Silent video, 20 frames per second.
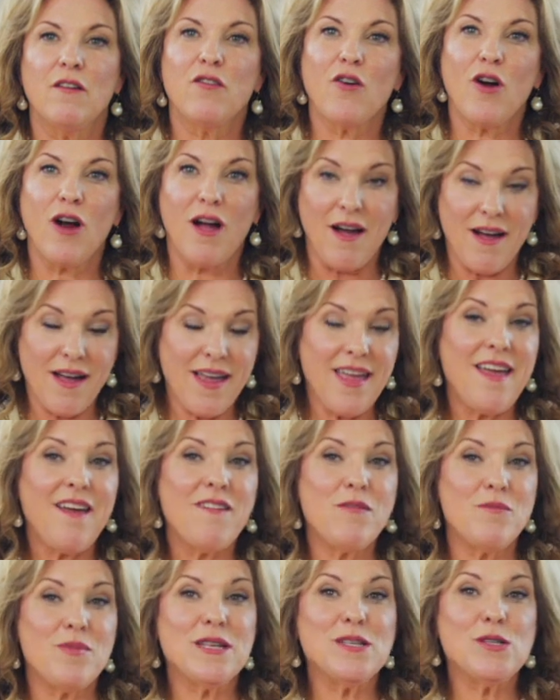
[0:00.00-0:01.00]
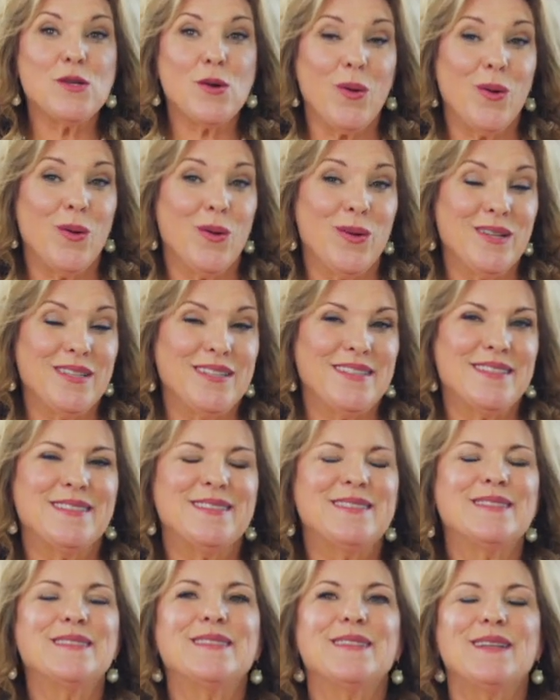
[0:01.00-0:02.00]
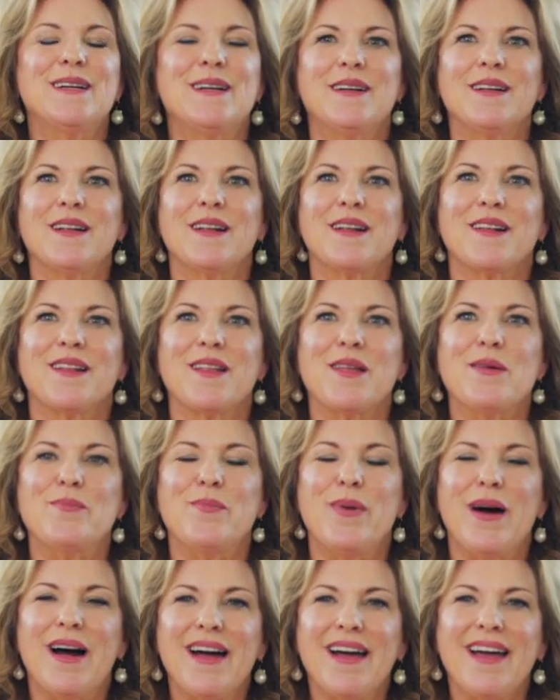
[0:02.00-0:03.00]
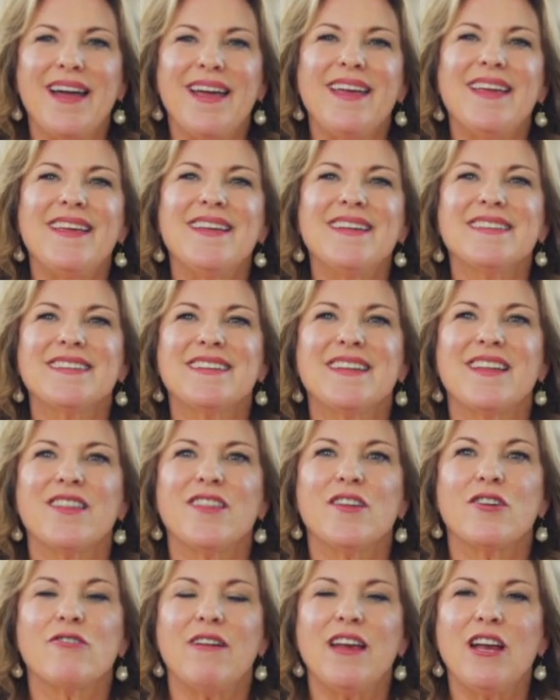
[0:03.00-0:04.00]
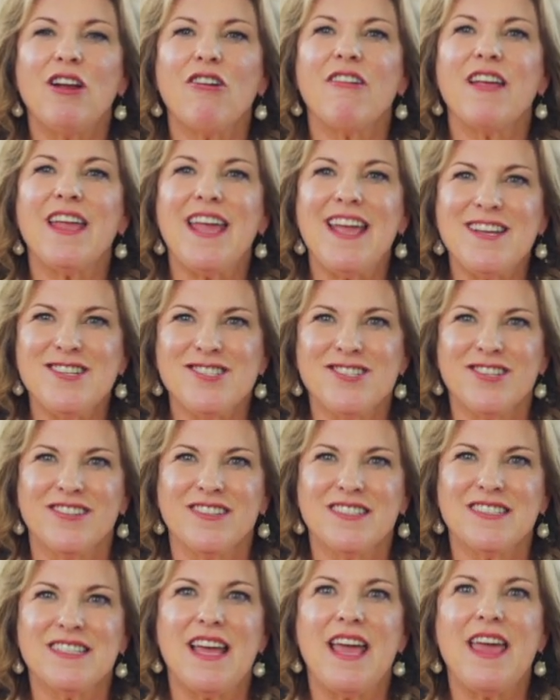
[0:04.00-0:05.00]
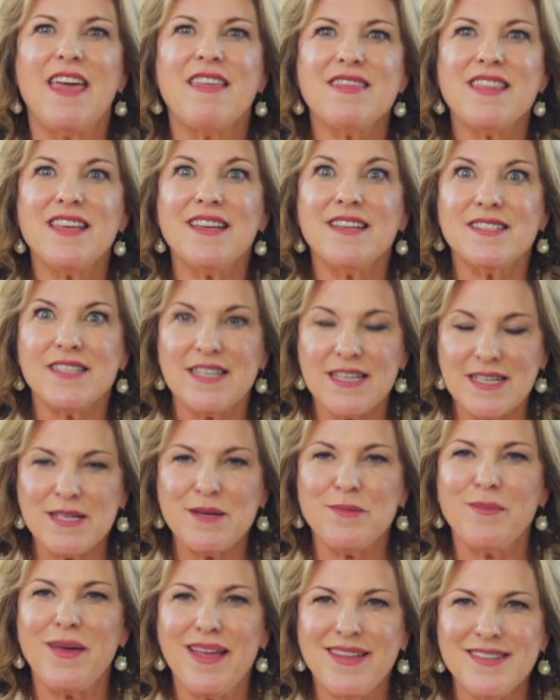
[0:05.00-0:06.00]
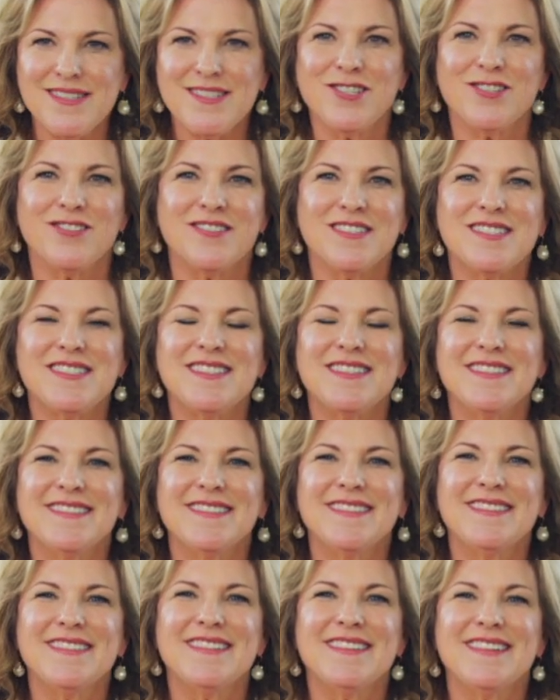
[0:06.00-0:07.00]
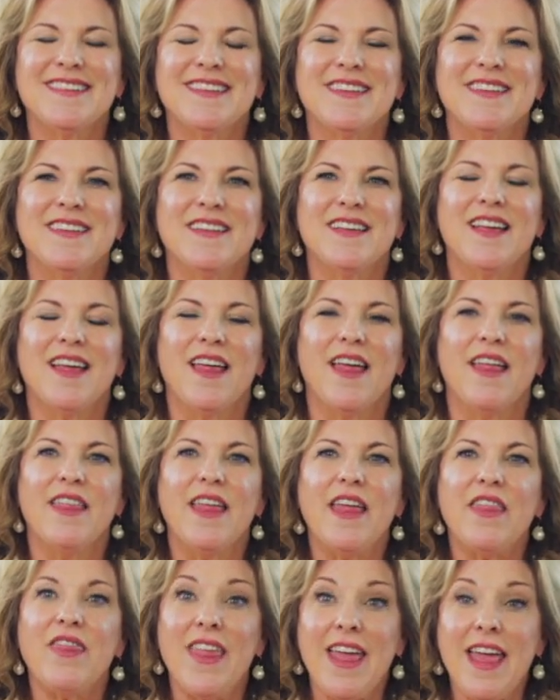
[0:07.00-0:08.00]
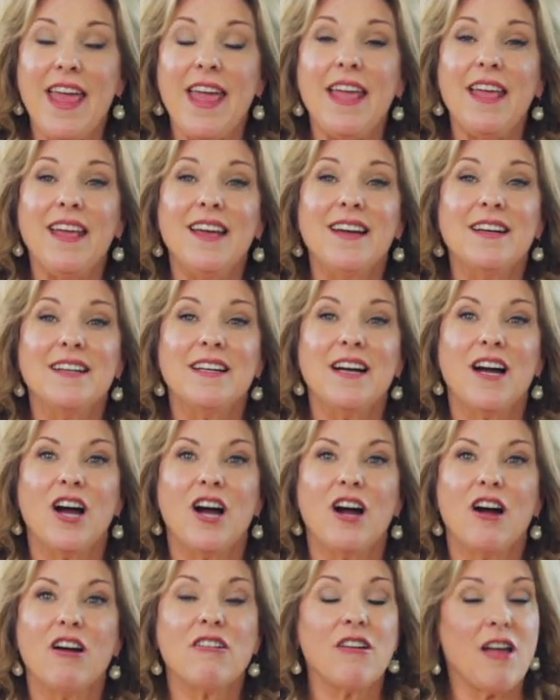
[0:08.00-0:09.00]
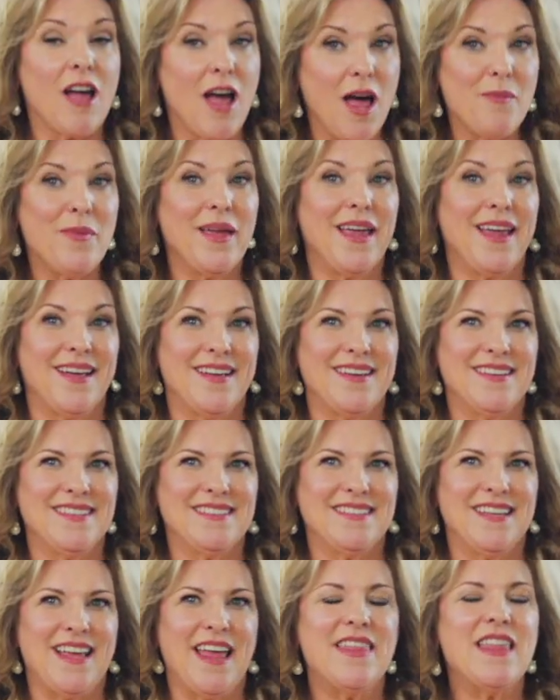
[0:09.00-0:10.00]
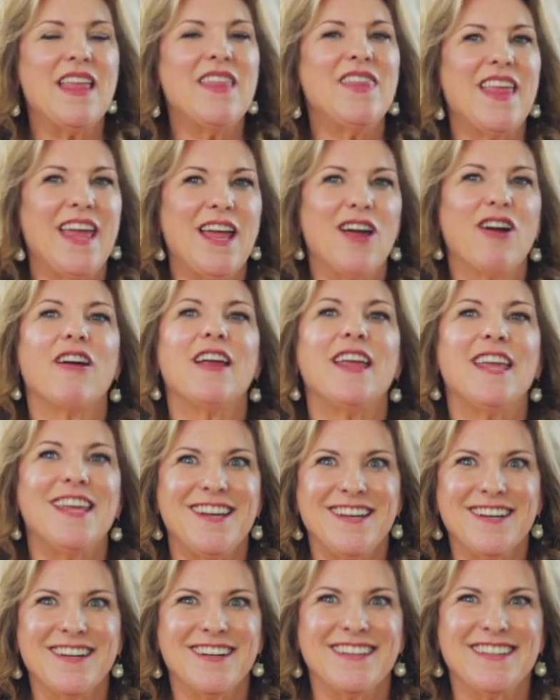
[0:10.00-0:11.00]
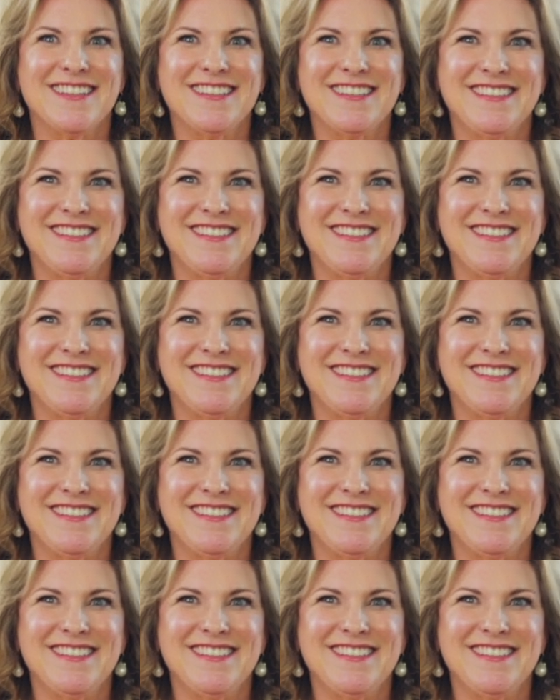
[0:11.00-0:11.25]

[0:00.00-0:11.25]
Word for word: For I have been told by the great archangels and the ascended masters that they are coming and that they are here.